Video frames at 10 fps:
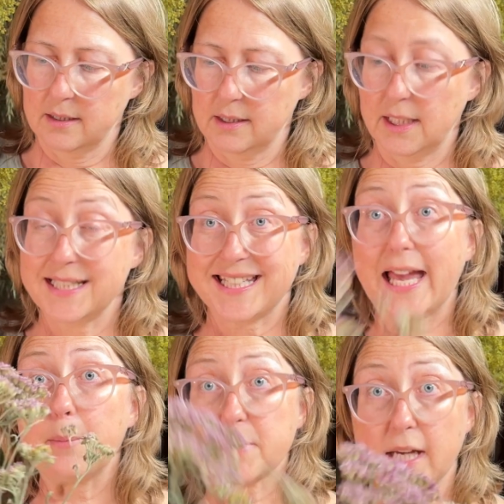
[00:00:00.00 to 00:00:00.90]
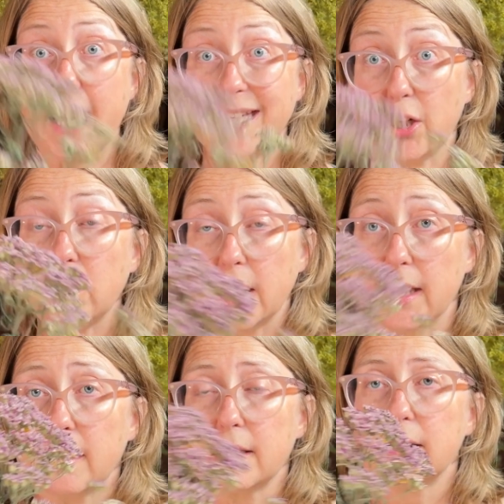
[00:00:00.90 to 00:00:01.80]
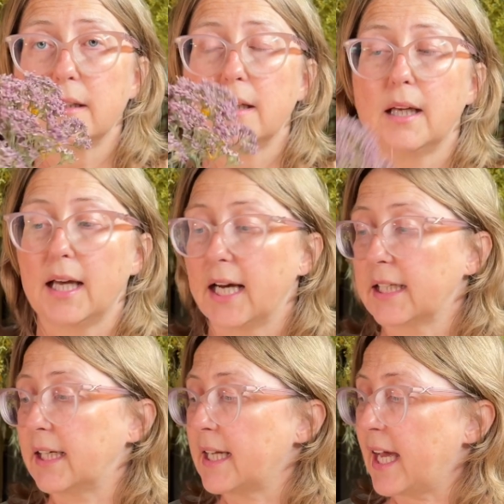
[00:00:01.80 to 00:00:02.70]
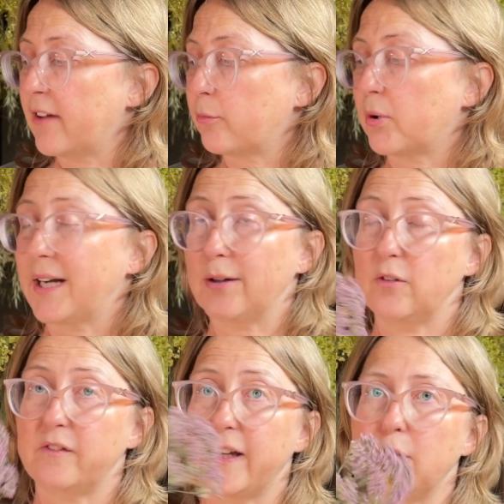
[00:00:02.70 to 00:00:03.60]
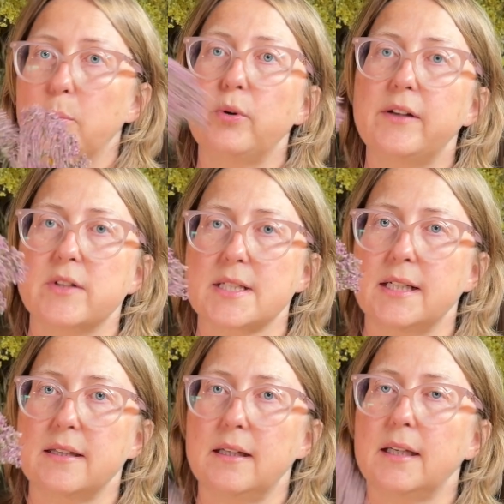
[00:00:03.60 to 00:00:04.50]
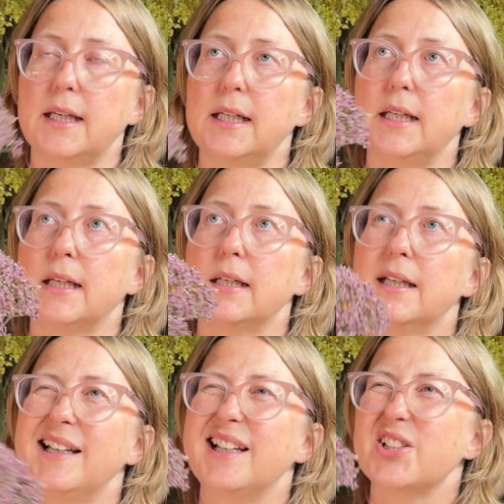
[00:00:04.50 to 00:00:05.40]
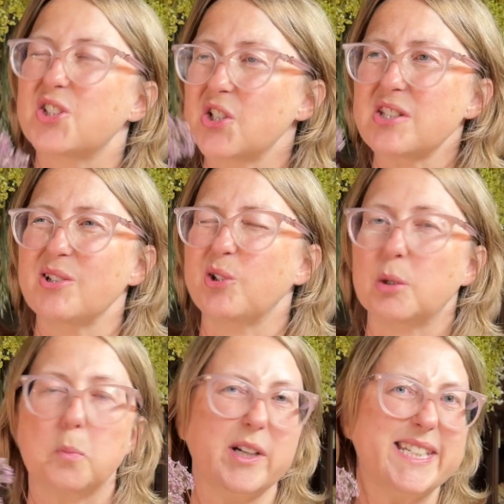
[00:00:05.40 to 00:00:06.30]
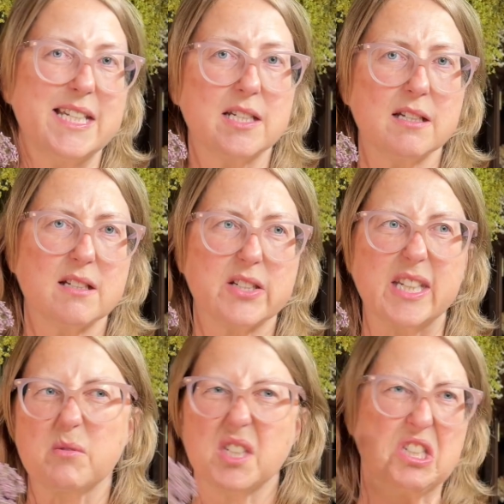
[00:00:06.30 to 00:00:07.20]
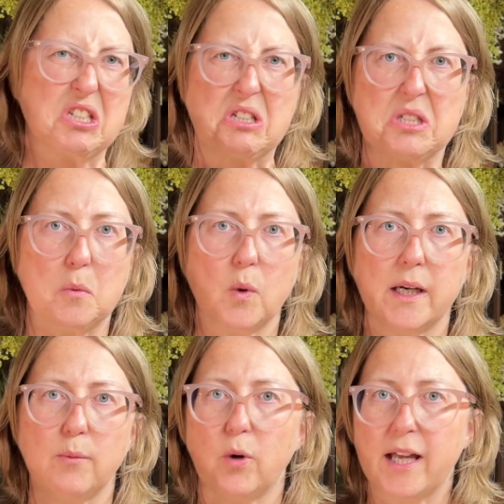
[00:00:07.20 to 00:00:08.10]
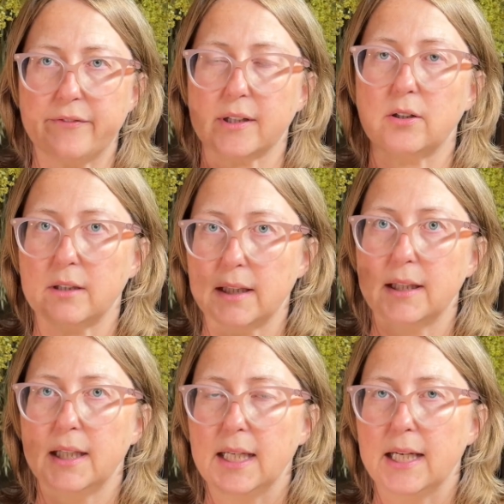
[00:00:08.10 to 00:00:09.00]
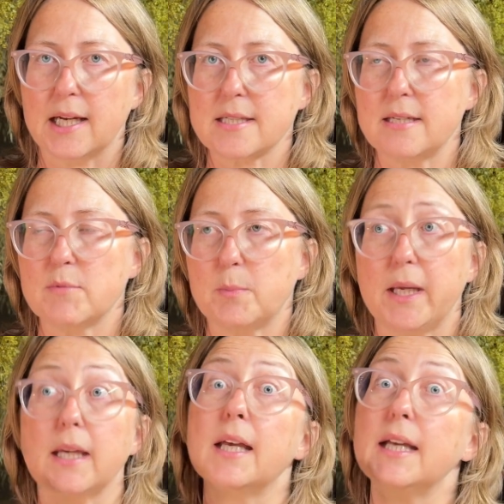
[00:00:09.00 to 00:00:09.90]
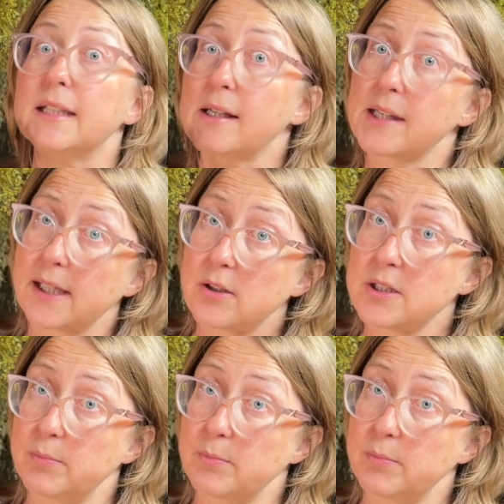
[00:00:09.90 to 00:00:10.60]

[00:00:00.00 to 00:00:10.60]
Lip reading: it's kept a colour, and I have found previously the Achillea just look pretty dirty. It's a dirty white, whatever colour I seem to pick. Now that could have